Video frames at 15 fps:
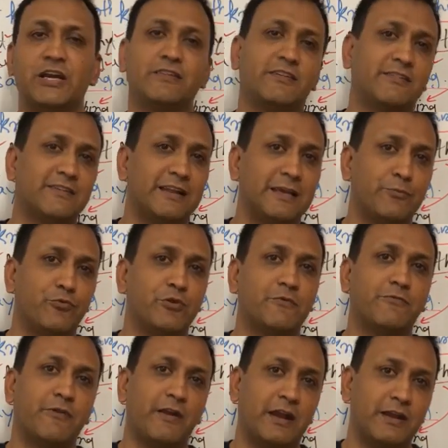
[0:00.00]
share this clip
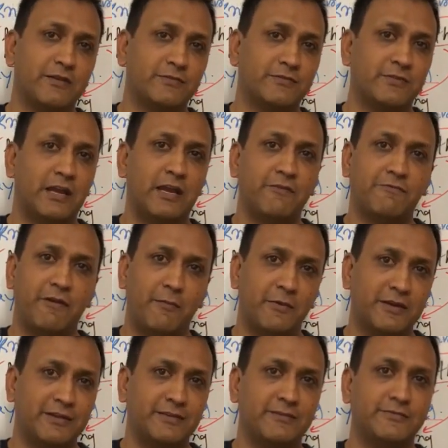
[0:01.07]
with friends and
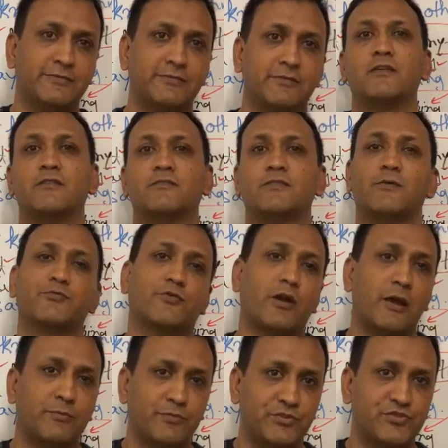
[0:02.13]
families,
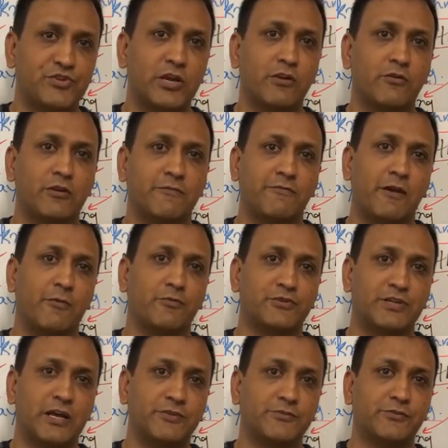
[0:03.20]
subscribe this channel if you
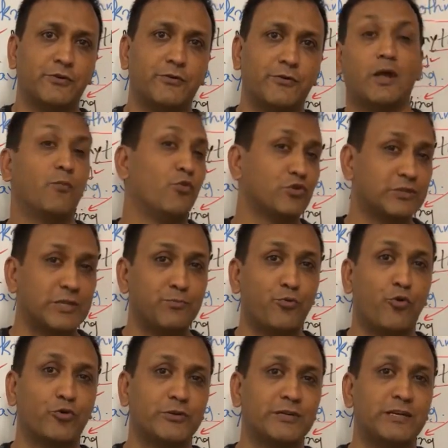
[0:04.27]
haven't done so, and most
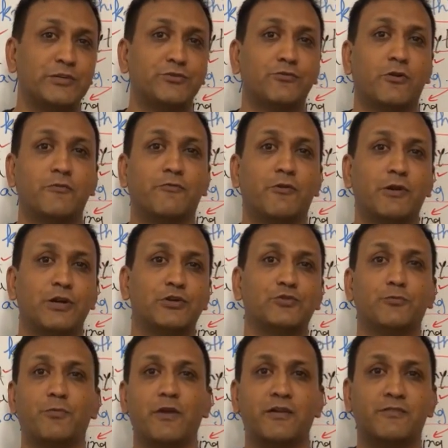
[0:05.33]
importantly, do not
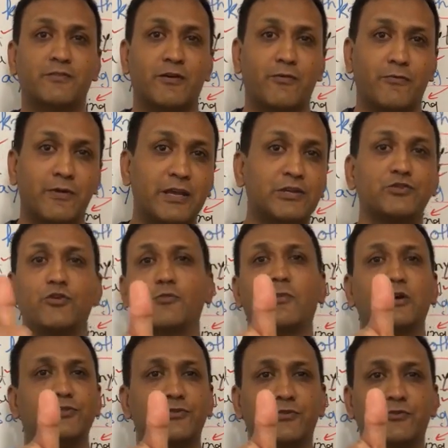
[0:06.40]
forget to press the ringtone
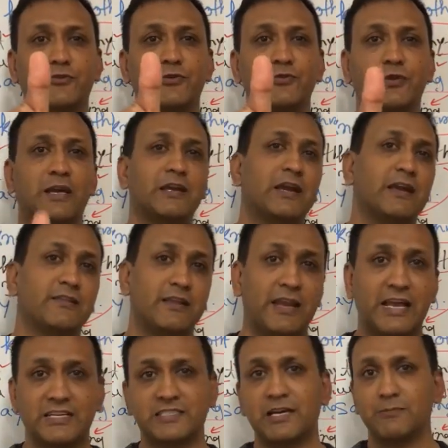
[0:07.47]
button so you can get the
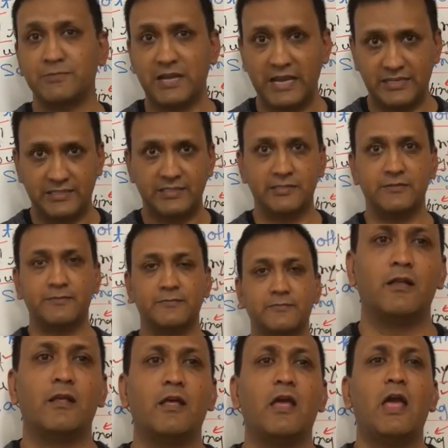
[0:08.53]
next update.
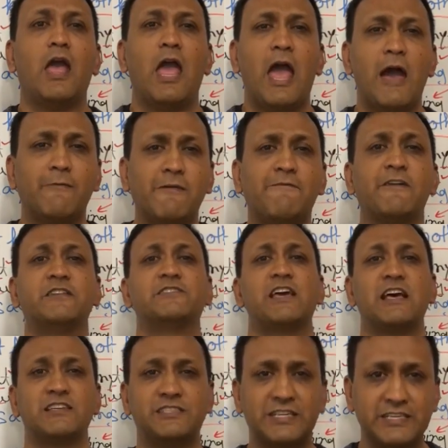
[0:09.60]
Have a
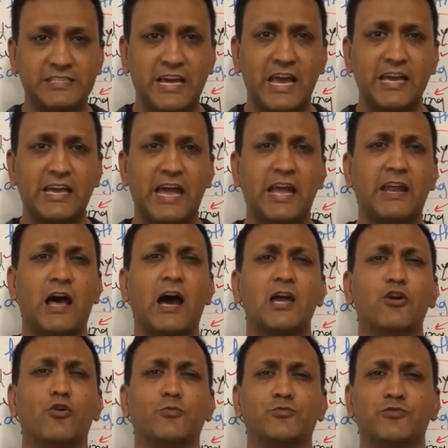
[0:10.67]
fantastic day and
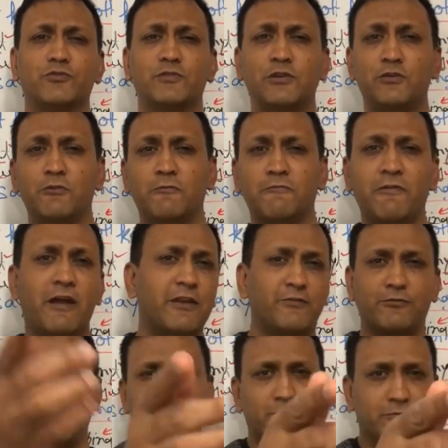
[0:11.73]
I hope to see you
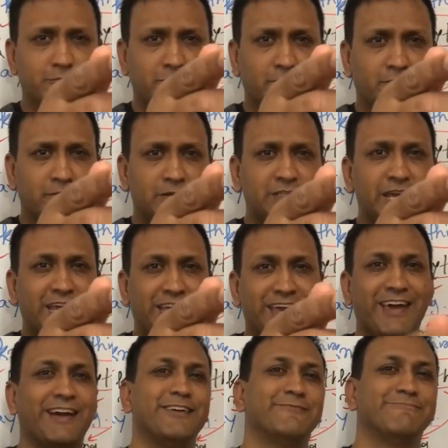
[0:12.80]
very soon. Take
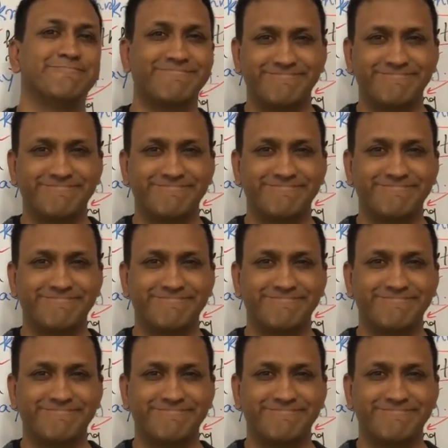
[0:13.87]
care.